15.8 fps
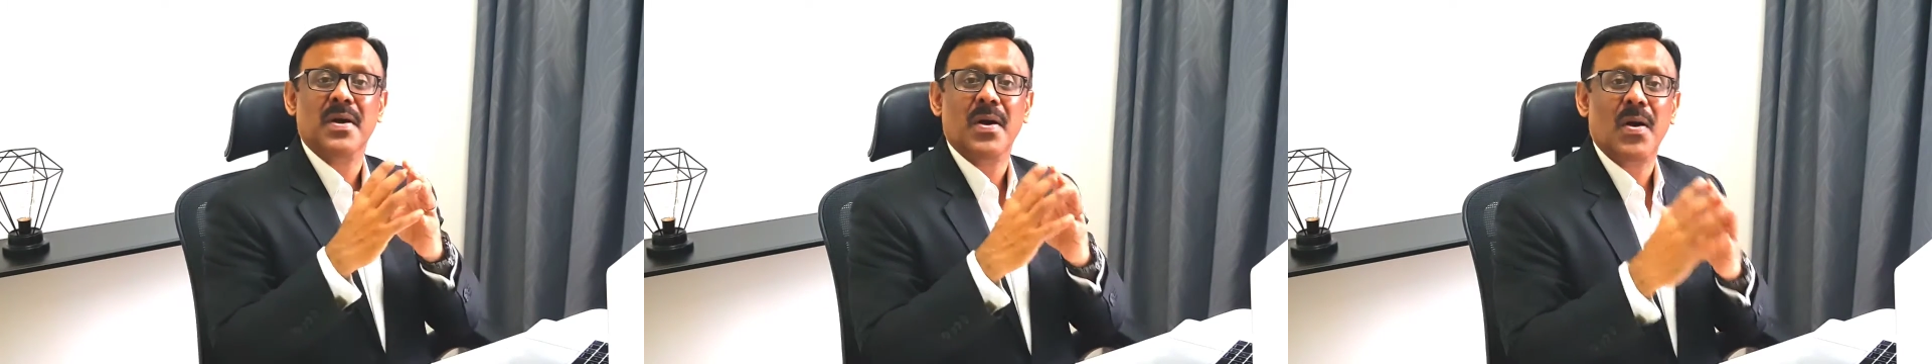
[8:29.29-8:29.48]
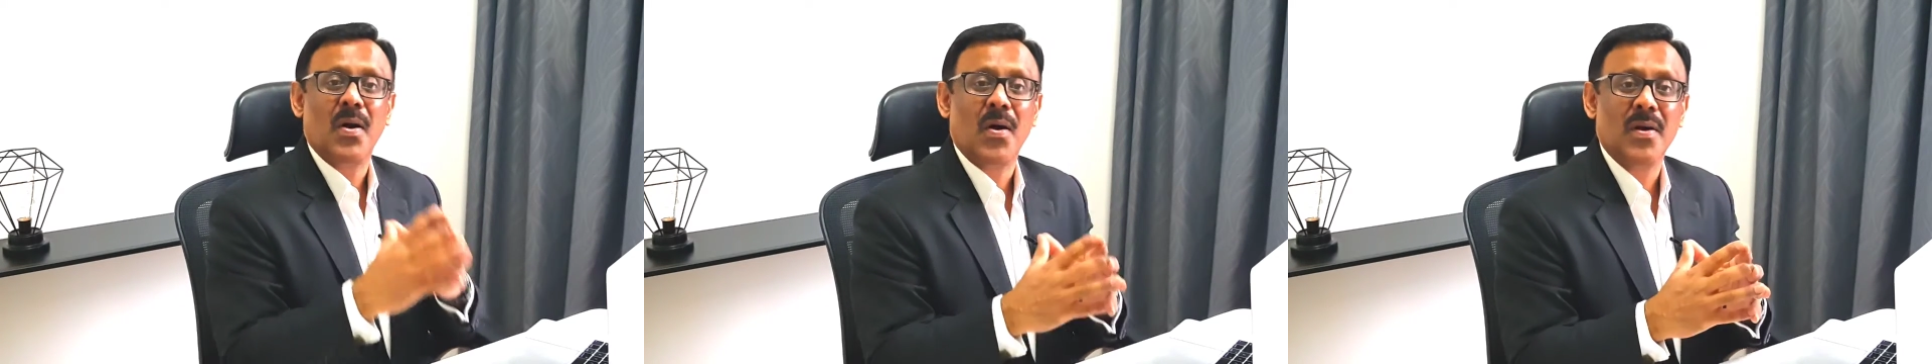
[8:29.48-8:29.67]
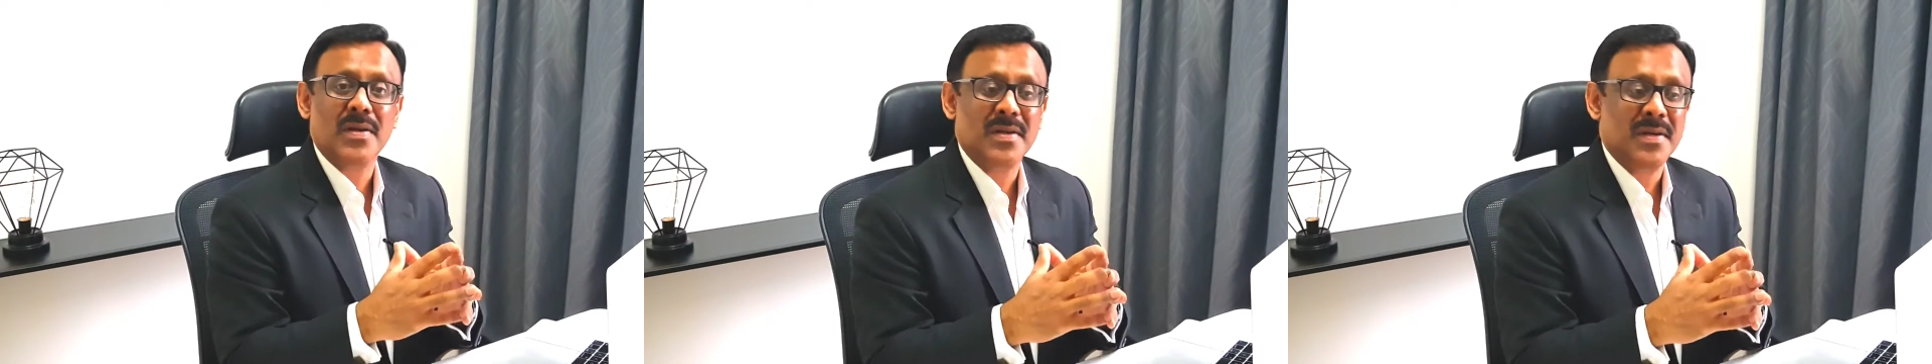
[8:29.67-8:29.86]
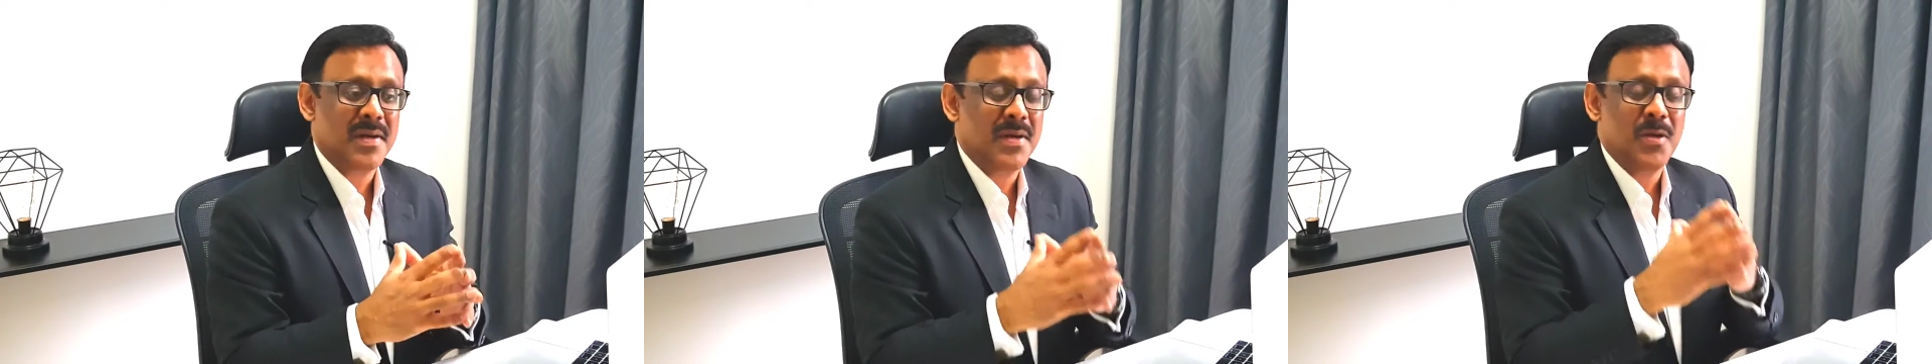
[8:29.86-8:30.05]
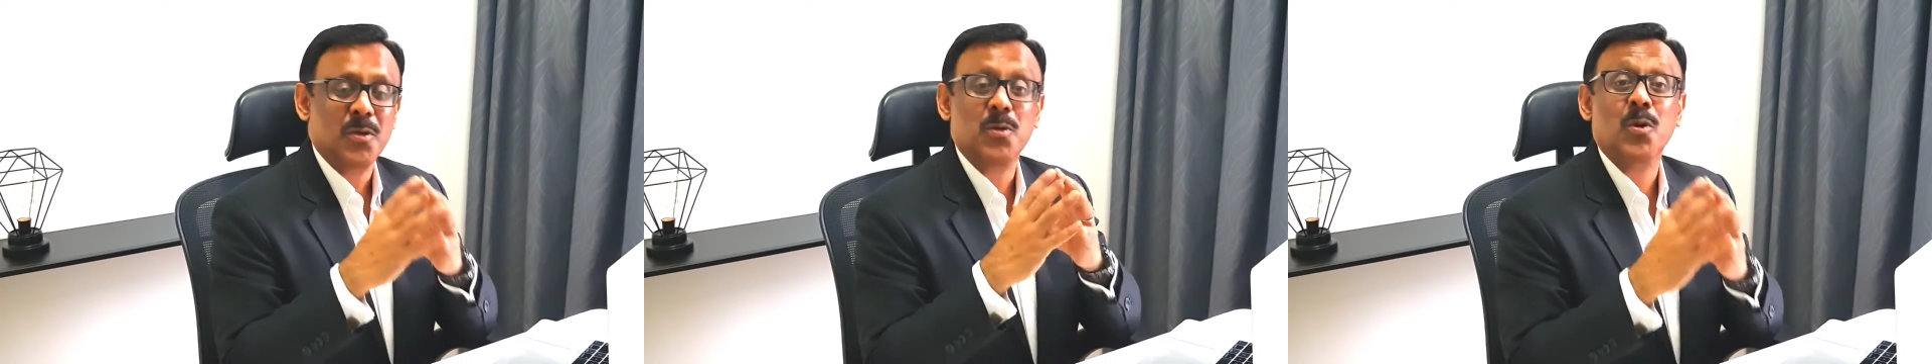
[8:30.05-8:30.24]
on
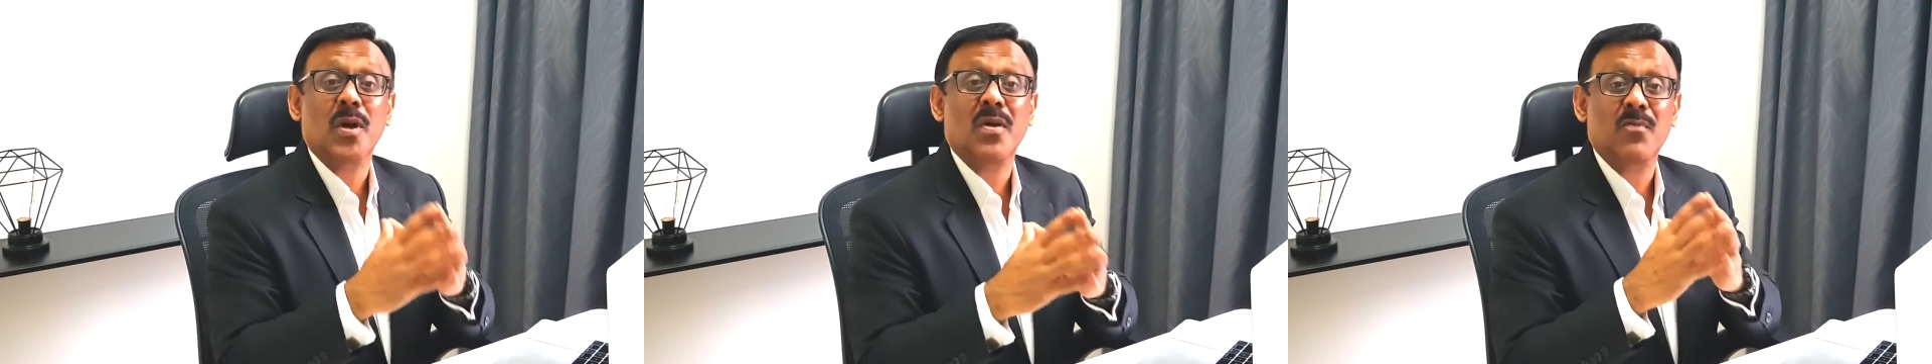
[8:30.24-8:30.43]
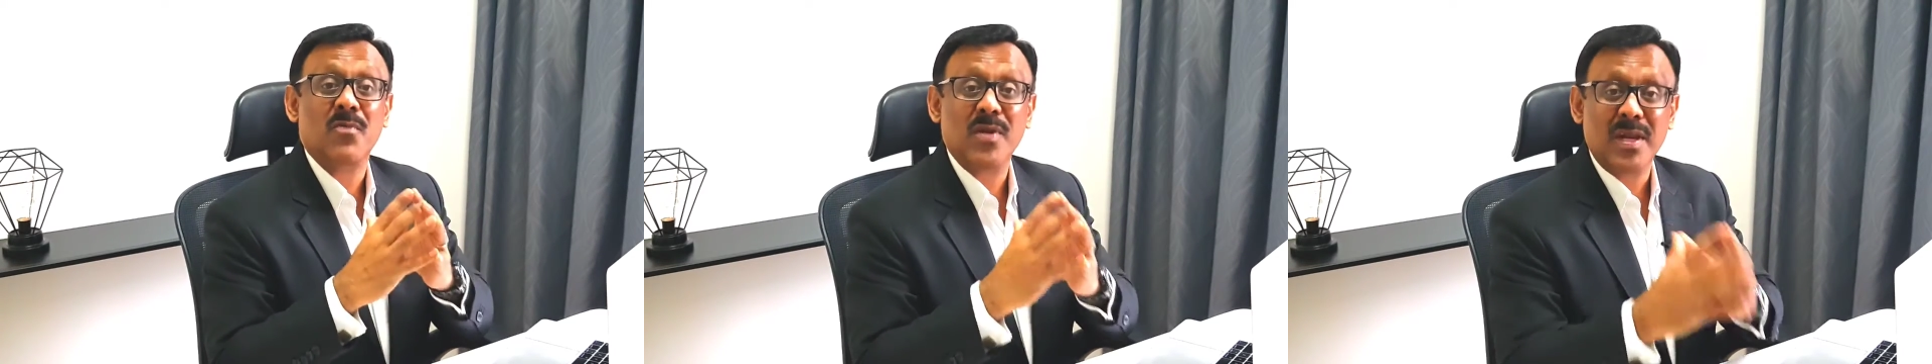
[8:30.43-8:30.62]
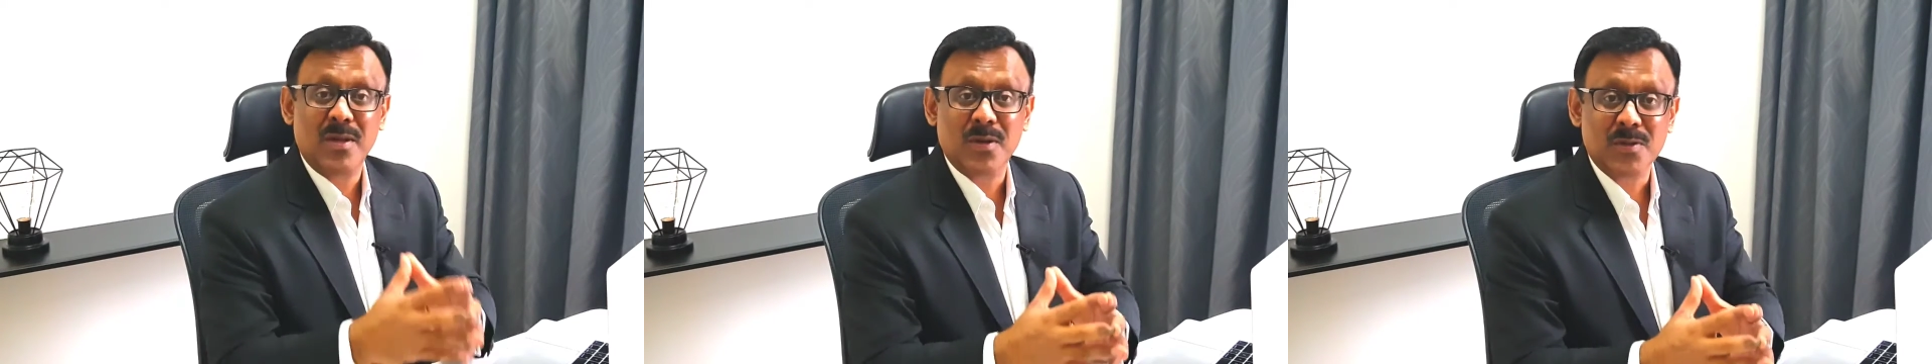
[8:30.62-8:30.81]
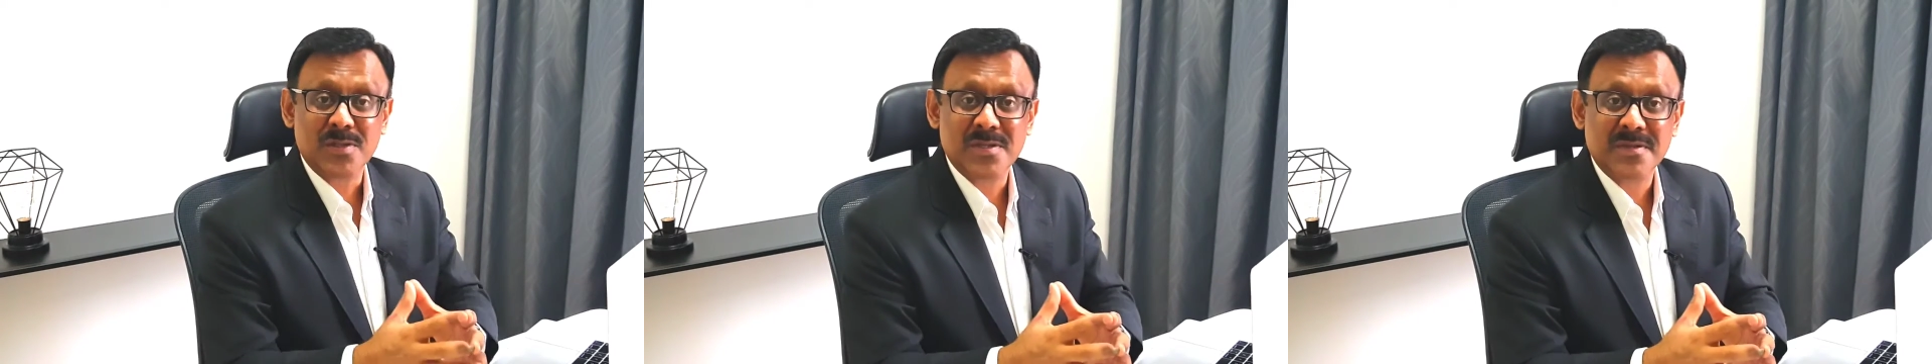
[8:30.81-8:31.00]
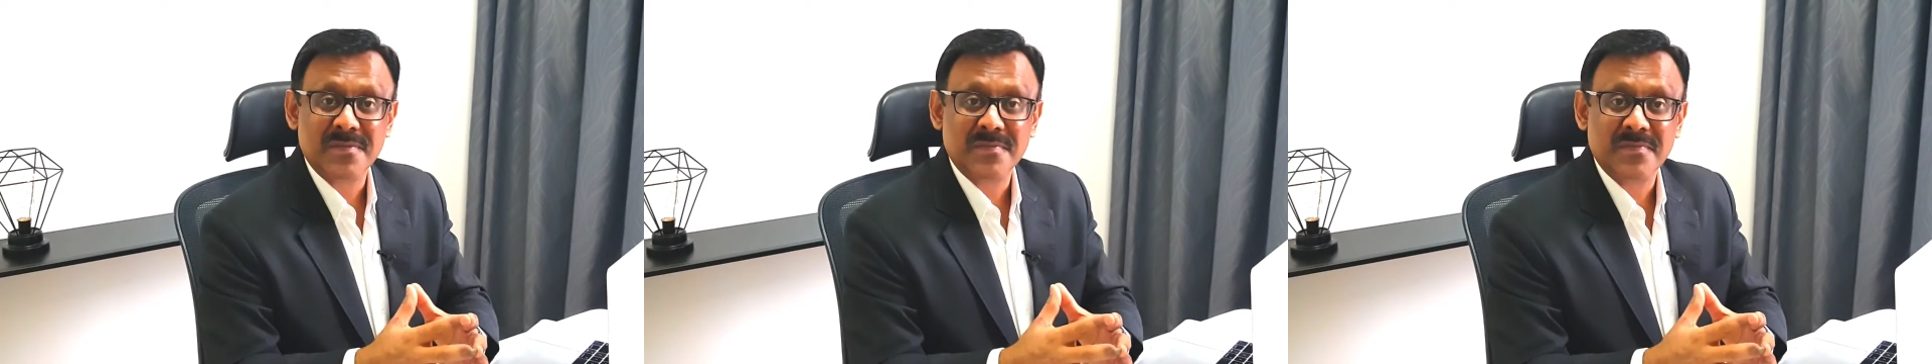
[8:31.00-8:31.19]
doing videos.